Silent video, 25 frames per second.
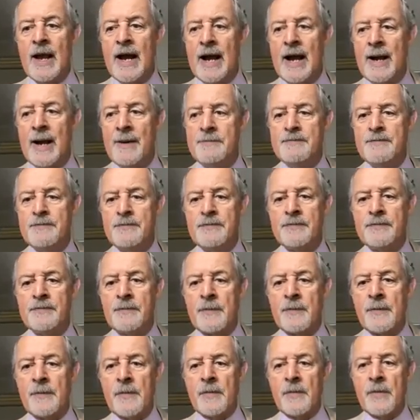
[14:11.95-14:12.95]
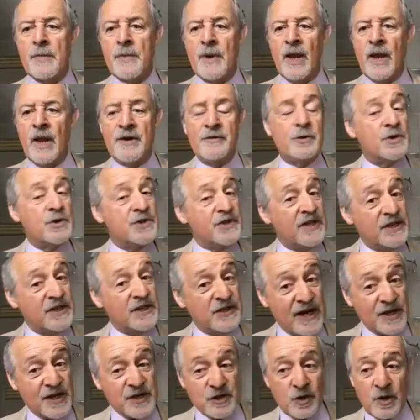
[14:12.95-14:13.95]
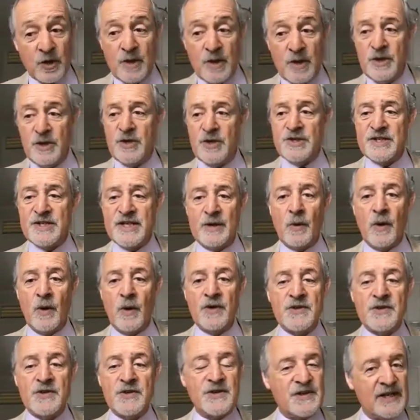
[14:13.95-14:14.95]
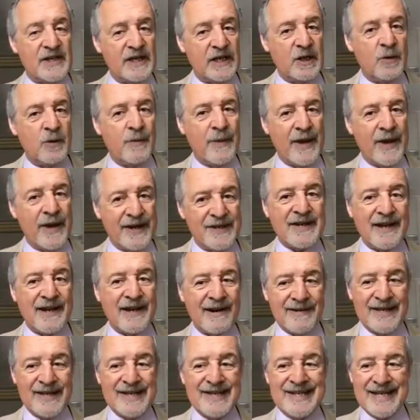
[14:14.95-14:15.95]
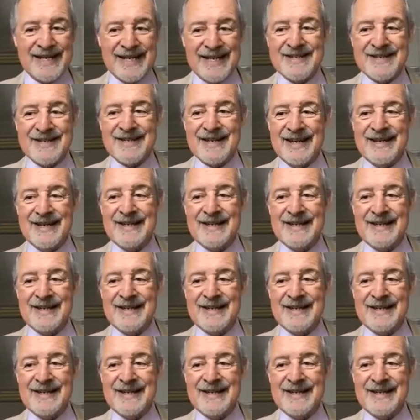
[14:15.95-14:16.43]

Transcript: Um, and of course, the international community wants to see humanitarian needs